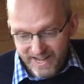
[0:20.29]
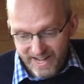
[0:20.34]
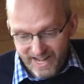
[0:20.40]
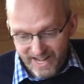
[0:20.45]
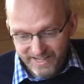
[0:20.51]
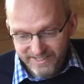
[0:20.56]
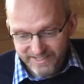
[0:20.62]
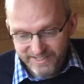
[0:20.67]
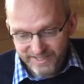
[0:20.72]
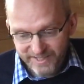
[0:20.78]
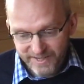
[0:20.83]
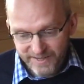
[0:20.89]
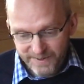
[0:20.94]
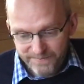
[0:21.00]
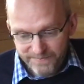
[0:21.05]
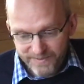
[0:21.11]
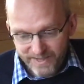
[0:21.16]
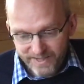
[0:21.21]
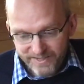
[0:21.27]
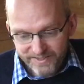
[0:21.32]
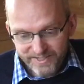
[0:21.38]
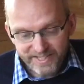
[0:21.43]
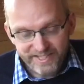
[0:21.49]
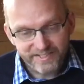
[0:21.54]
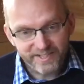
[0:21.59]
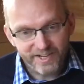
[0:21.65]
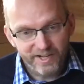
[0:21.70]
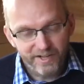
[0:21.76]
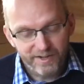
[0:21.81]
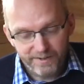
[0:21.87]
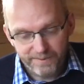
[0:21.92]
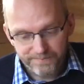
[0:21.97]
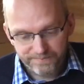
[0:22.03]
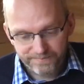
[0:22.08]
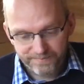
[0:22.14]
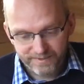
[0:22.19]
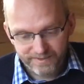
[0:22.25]
And these are
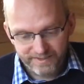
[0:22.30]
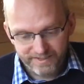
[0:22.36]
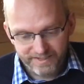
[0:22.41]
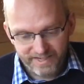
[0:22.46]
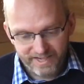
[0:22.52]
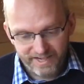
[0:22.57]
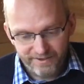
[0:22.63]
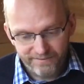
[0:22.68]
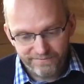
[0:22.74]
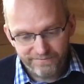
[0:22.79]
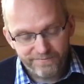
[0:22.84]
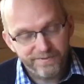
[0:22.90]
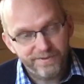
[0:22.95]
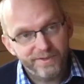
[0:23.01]
kind of